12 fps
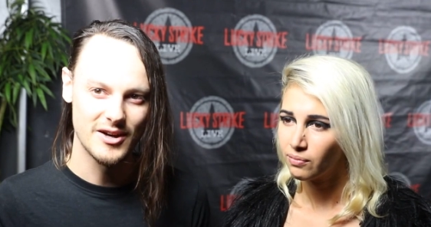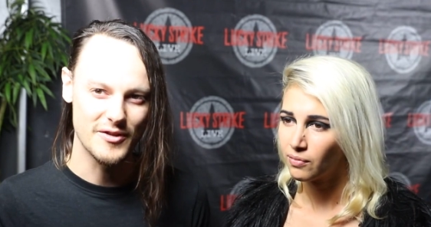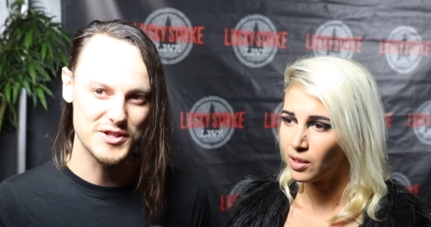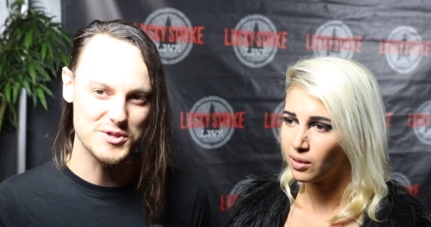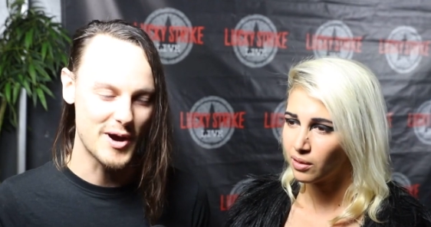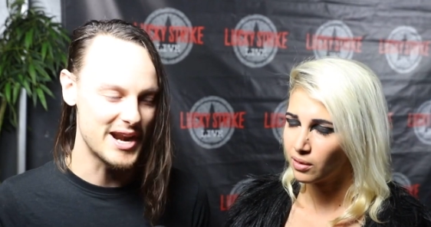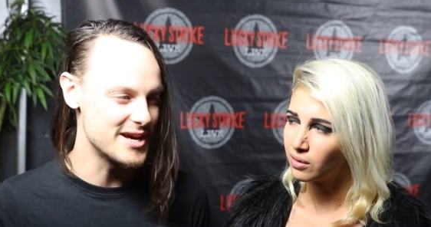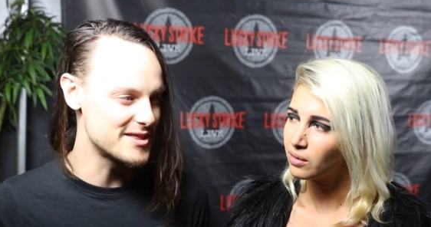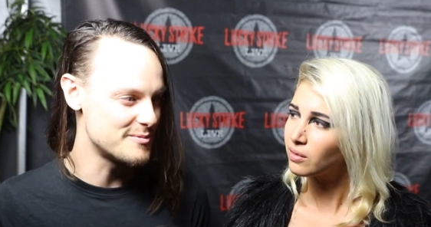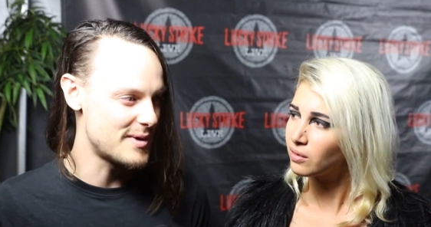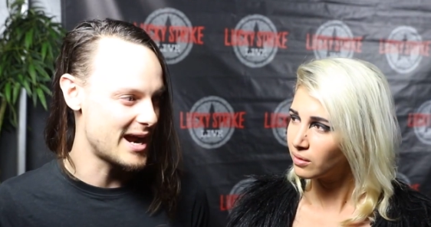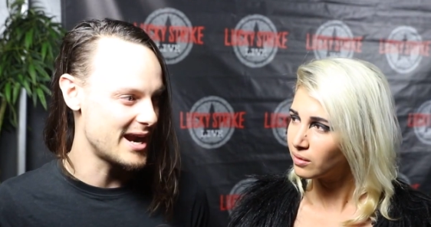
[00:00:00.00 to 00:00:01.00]
Speaker 1: on the
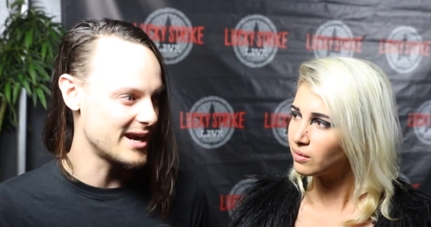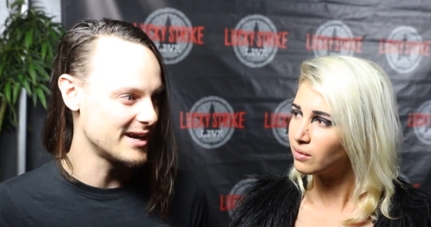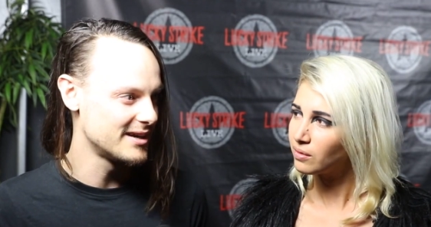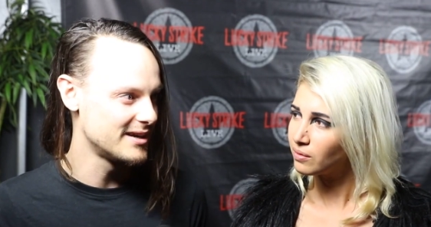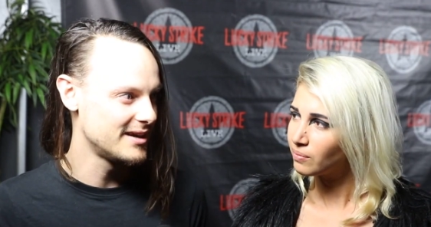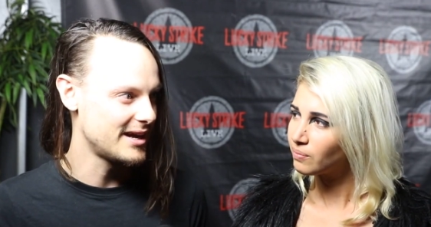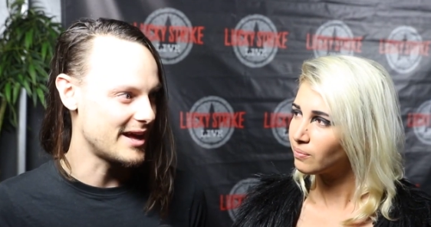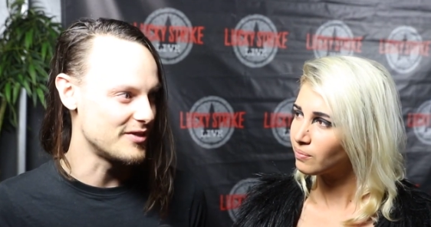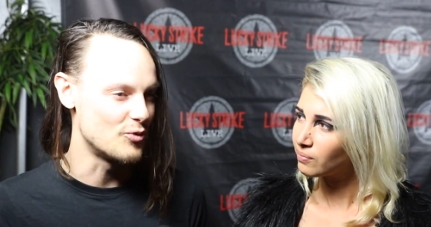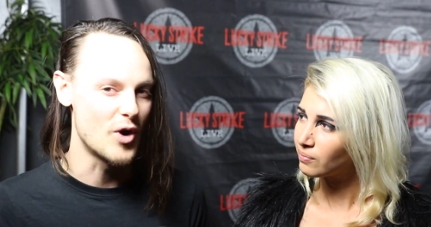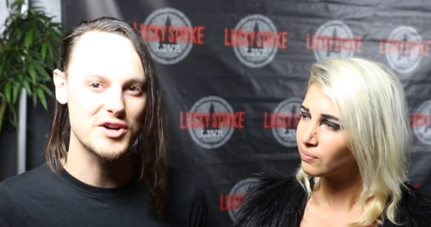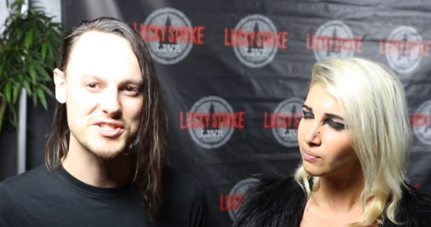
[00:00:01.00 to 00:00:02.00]
20th of May and
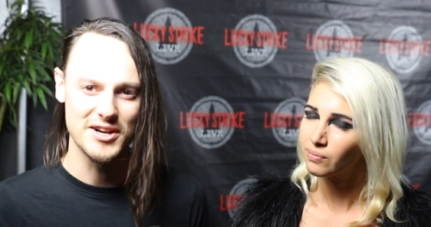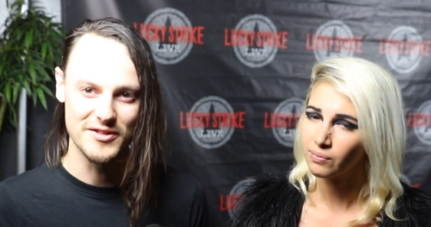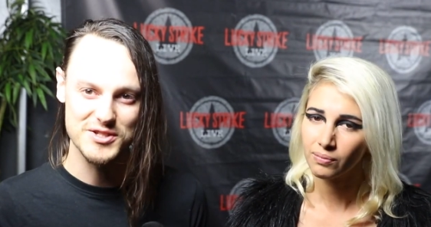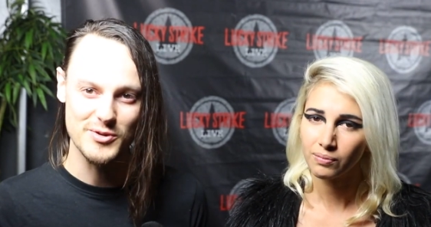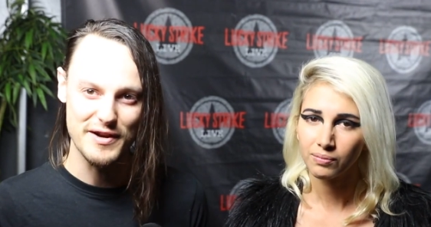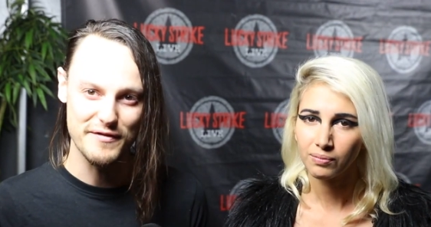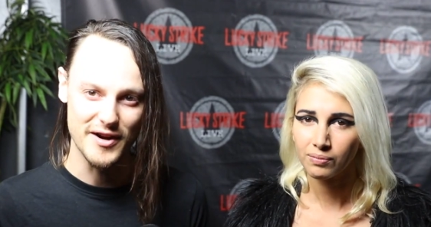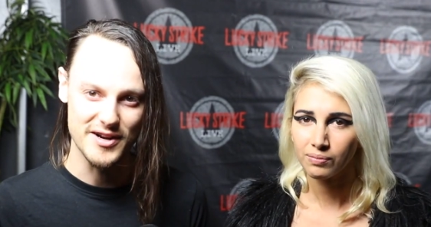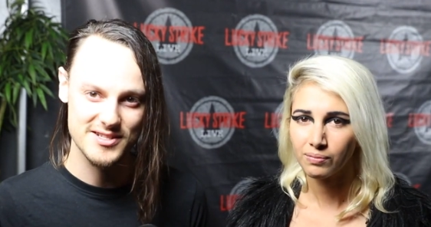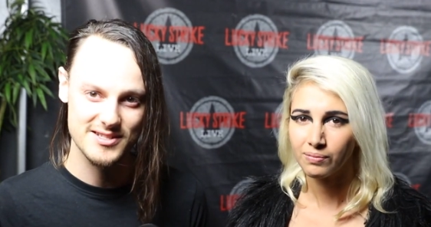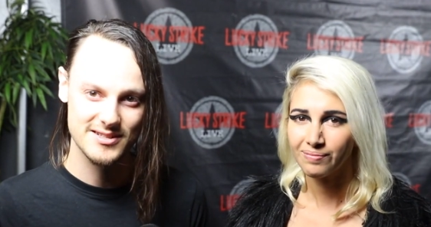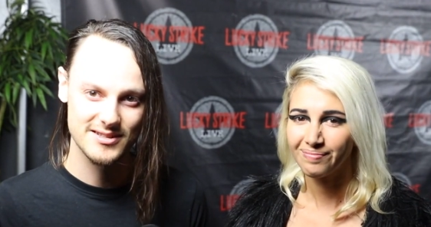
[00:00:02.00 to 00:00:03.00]
the Roxy on the
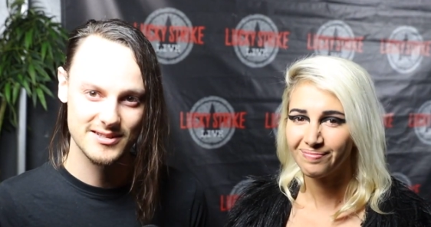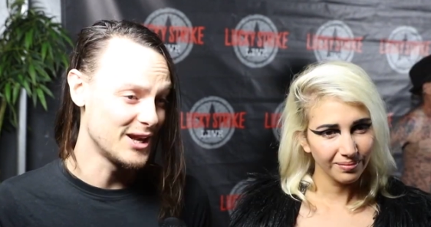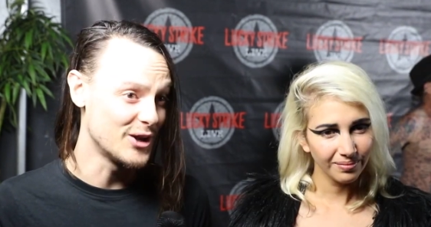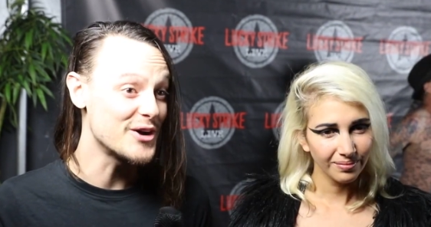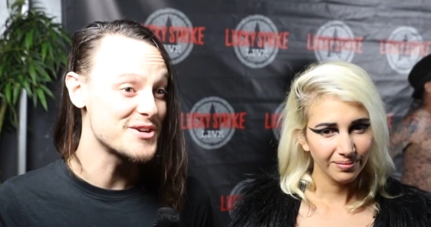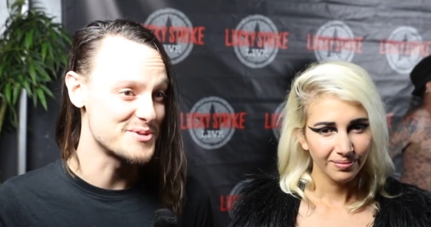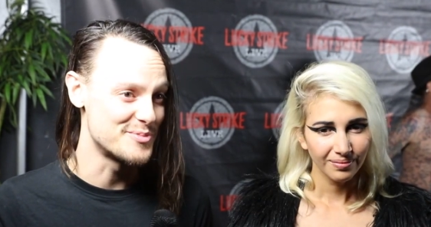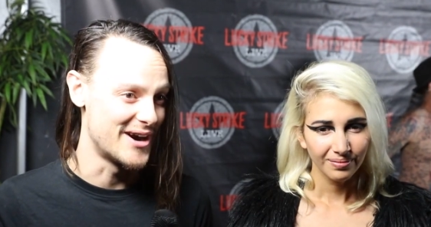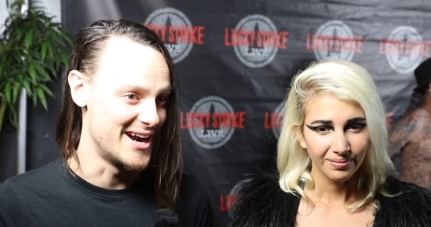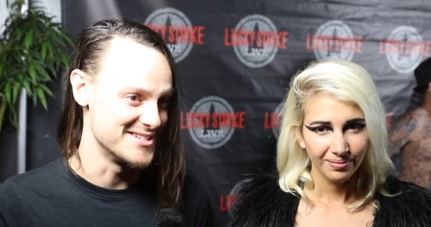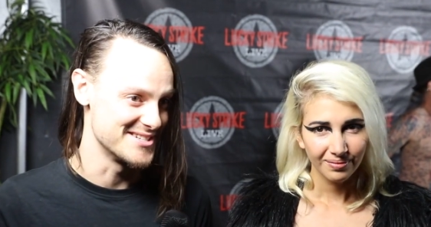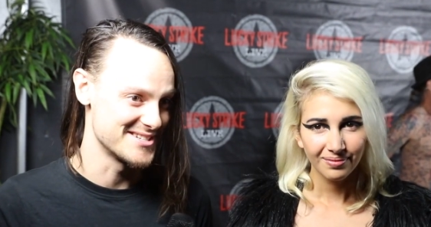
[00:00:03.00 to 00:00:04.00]
21st. A lot of
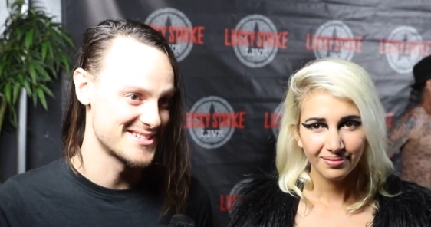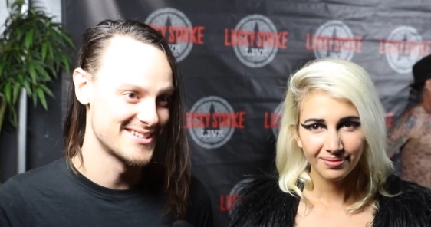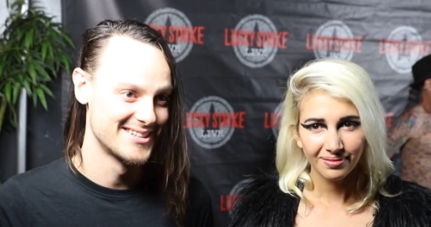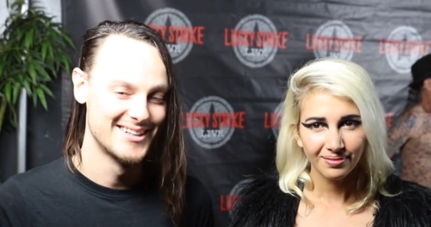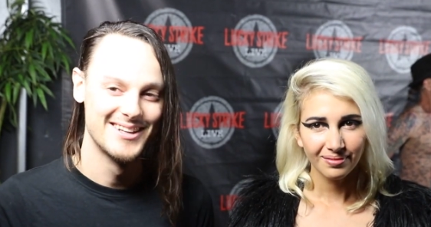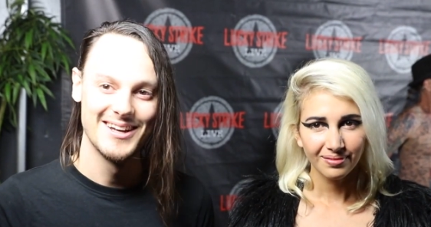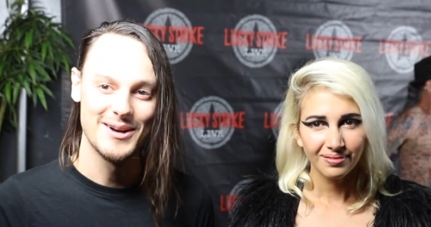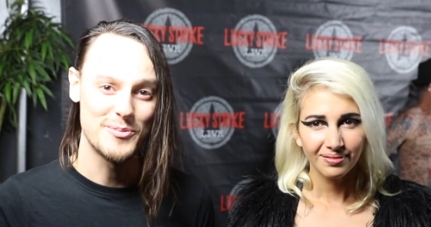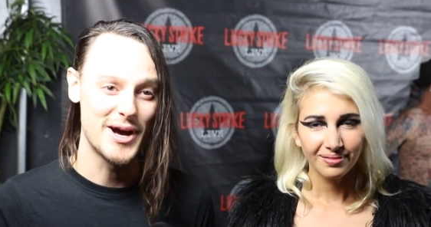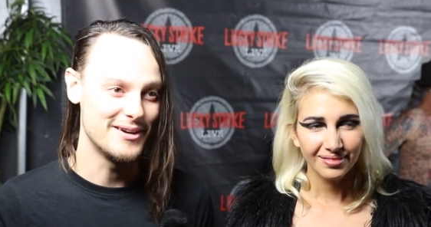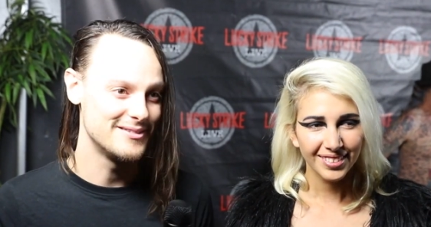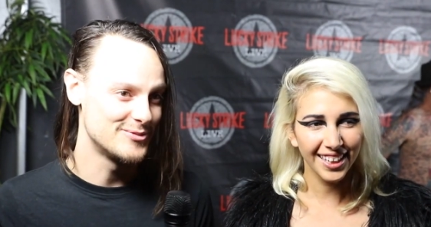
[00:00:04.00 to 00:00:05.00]
surprises,
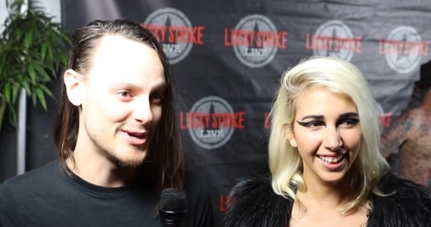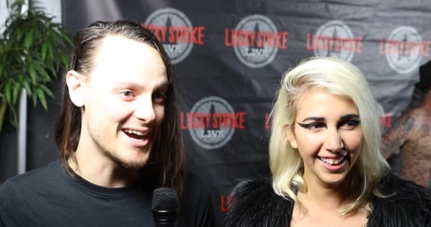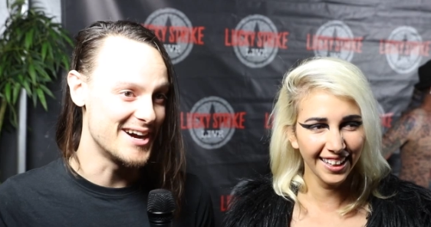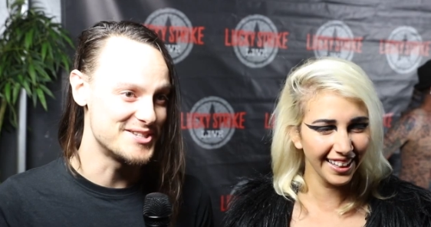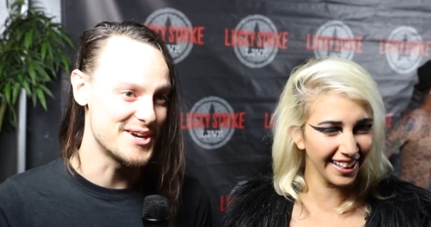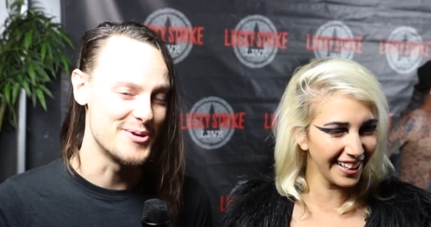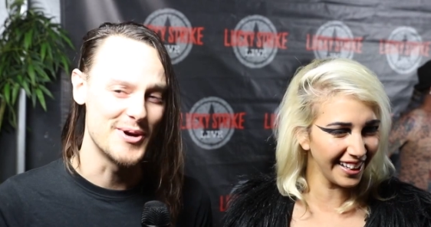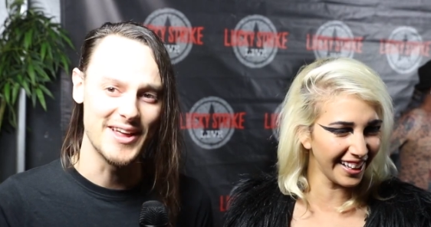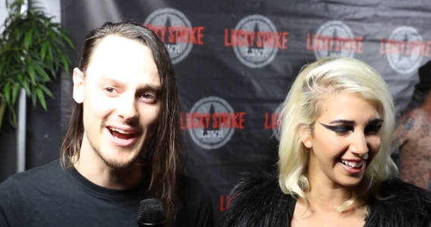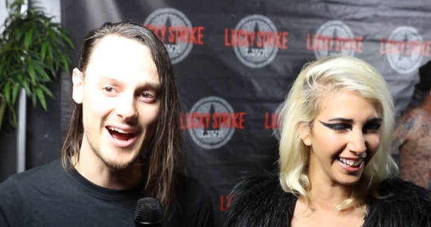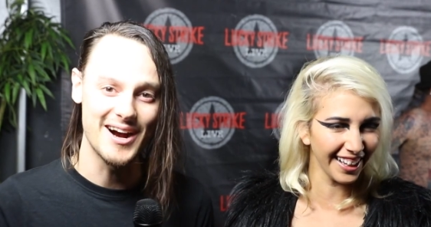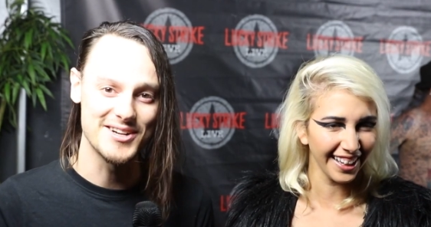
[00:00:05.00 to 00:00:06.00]
but we can't tell you what
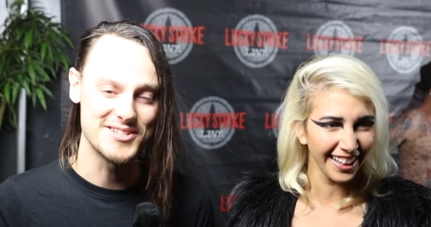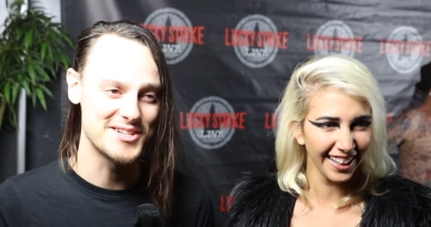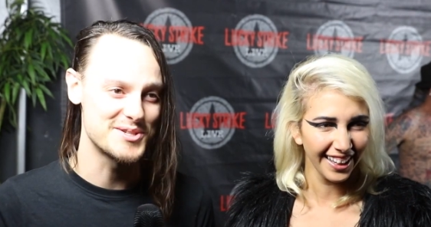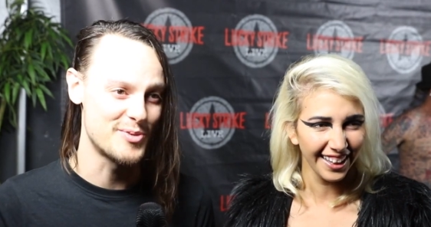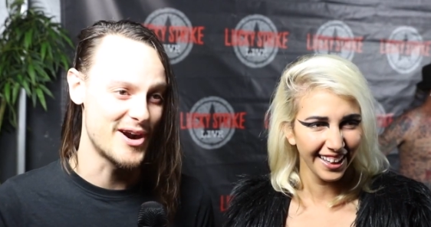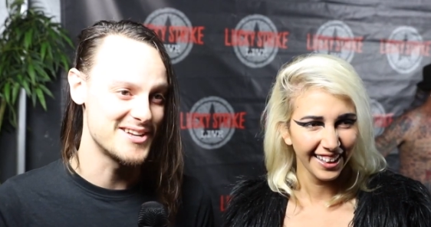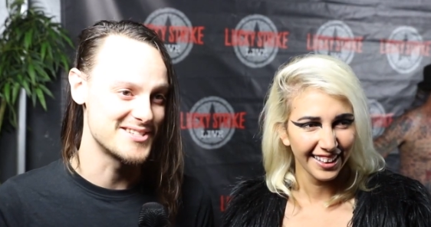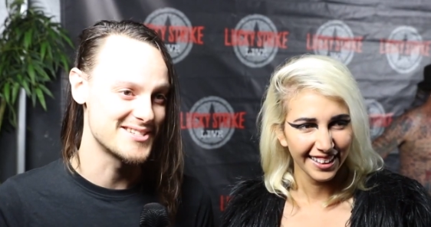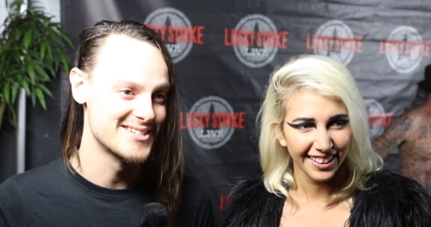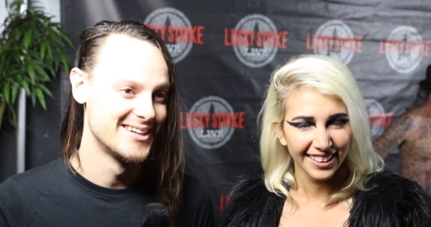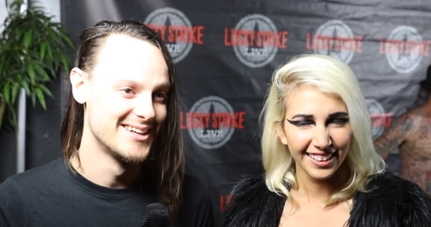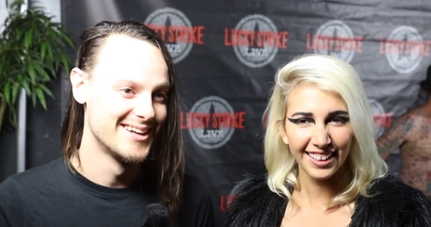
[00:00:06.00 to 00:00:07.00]
they are because they're surprises.